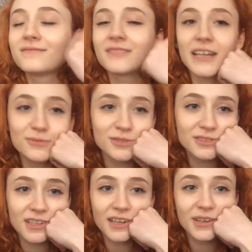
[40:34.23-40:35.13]
just
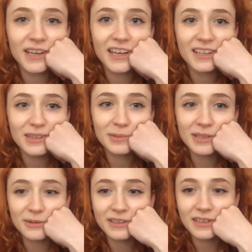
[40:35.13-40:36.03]
okay at the
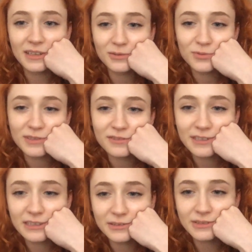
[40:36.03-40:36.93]
minute with it. I don't really
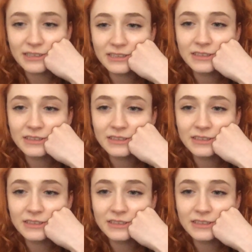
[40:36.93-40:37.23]
feel lonely.